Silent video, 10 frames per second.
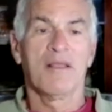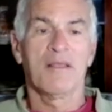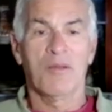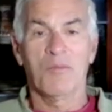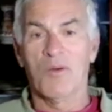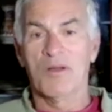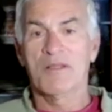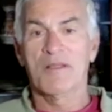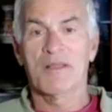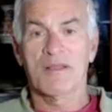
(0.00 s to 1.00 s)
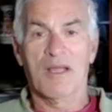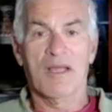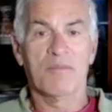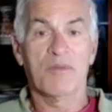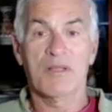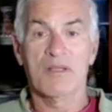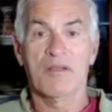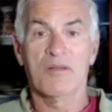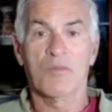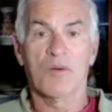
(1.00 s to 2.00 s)
they wanted the land, but they
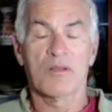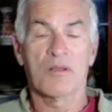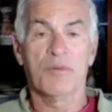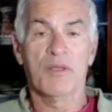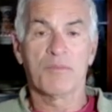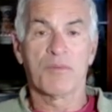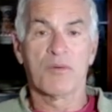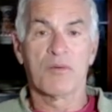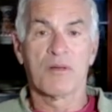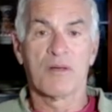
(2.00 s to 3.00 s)
didn't want the people.